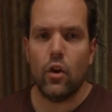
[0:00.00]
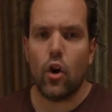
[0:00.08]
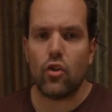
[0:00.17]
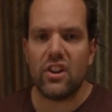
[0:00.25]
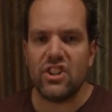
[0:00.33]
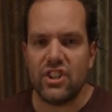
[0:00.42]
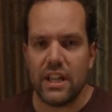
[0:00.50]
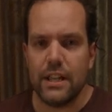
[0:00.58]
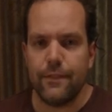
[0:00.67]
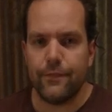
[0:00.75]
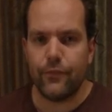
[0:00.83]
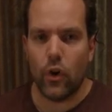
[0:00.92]
or a
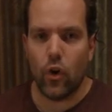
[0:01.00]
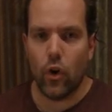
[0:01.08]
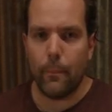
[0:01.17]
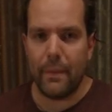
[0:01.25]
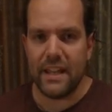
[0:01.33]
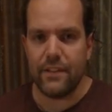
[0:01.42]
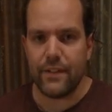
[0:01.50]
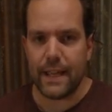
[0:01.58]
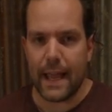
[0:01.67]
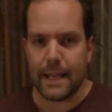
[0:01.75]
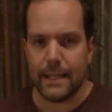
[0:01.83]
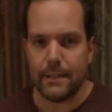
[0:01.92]
D4
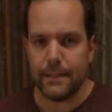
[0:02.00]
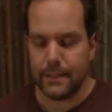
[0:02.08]
PVA.